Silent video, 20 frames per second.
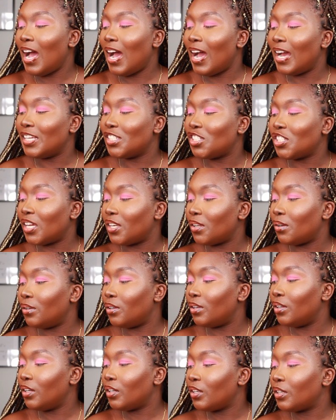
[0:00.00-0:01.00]
eyeshadow
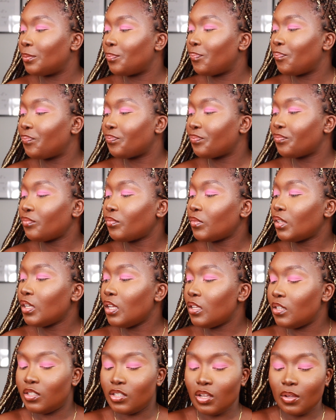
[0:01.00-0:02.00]
look.
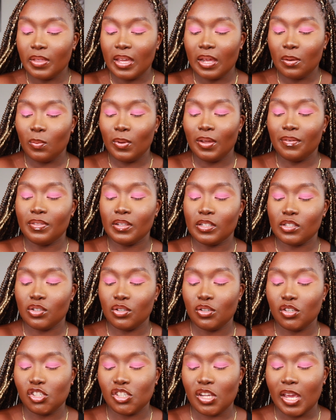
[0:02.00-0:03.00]
So then with the
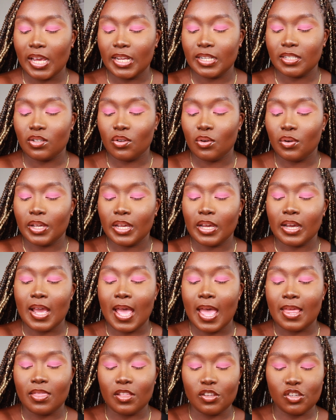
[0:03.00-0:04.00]
two shades, the Oya
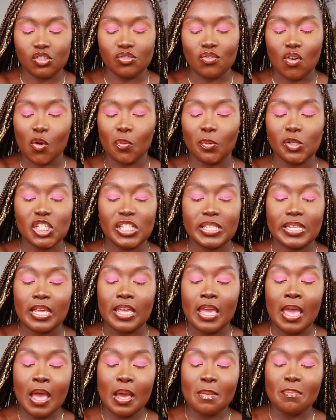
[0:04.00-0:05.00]
and the Strong, which is
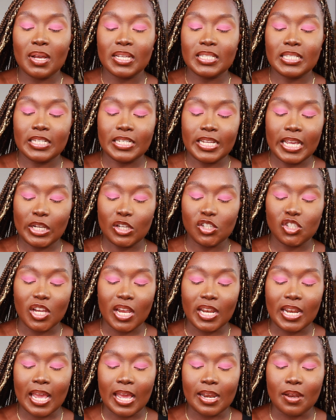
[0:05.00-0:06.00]
a mustard yellow
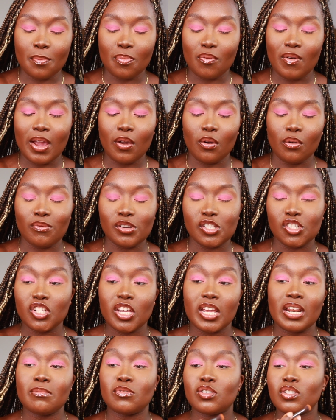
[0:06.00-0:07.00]
shade and a bright orange
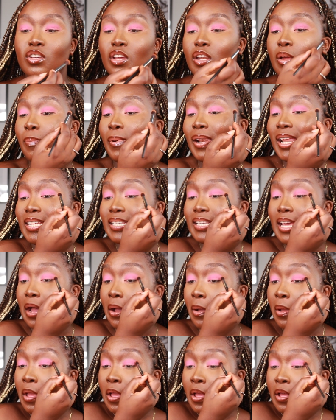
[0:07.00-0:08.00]
shade, I'm just going to blend
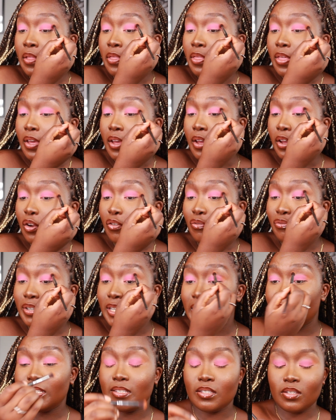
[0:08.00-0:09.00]
out the
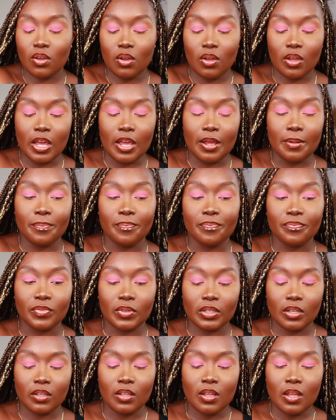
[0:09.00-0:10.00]
crease,
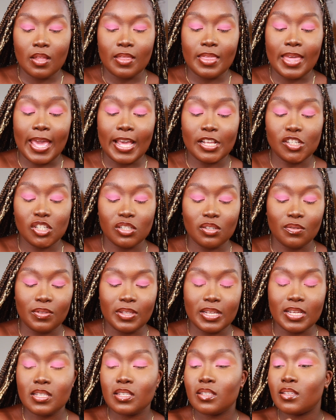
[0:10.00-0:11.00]
the edges of
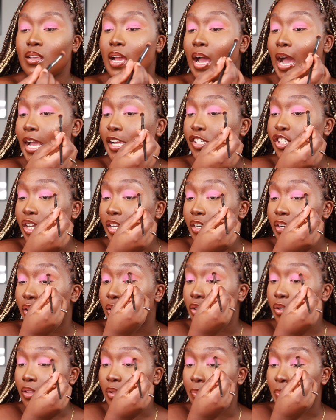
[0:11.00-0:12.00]
this
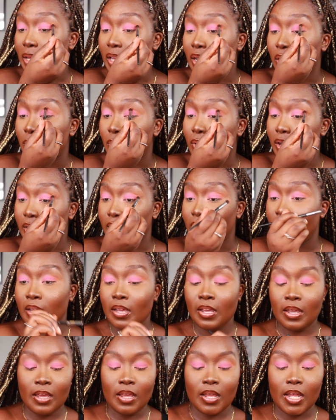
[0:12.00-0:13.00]
eyeshadow, the pink one,
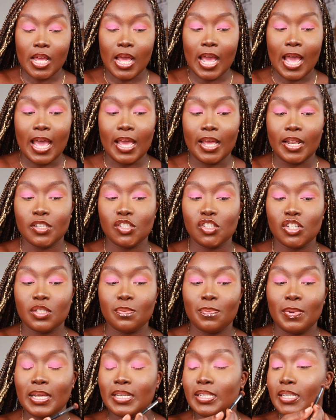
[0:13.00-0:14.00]
and
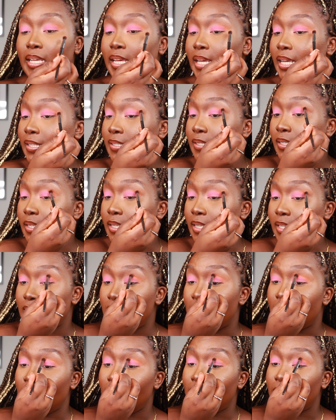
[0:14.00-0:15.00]
just blend it into this
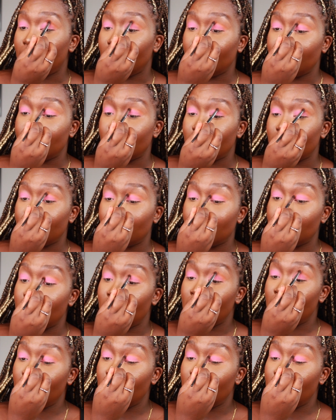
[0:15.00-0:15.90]
nice,